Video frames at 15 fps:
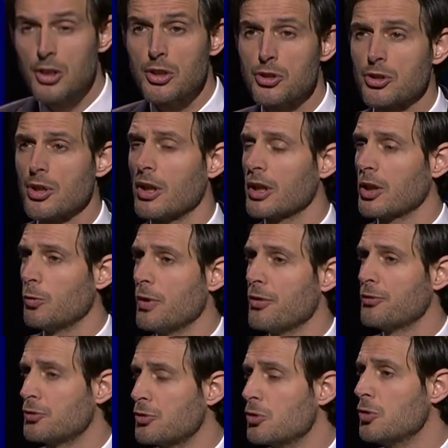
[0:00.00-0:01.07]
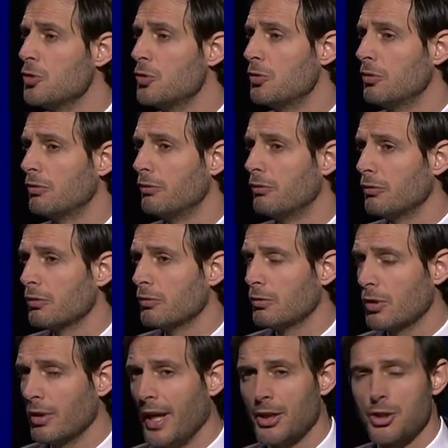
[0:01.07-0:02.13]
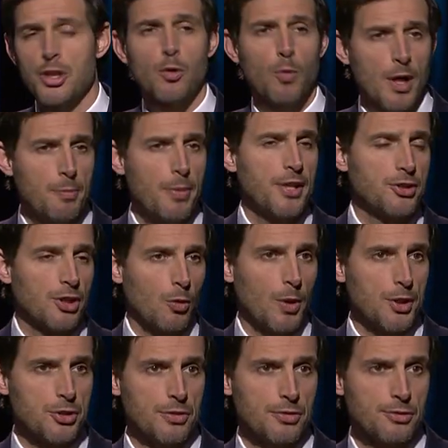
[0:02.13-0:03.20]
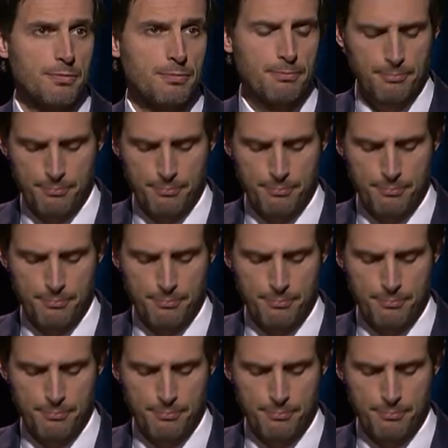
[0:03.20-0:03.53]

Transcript: starting with two actually quite basic questions.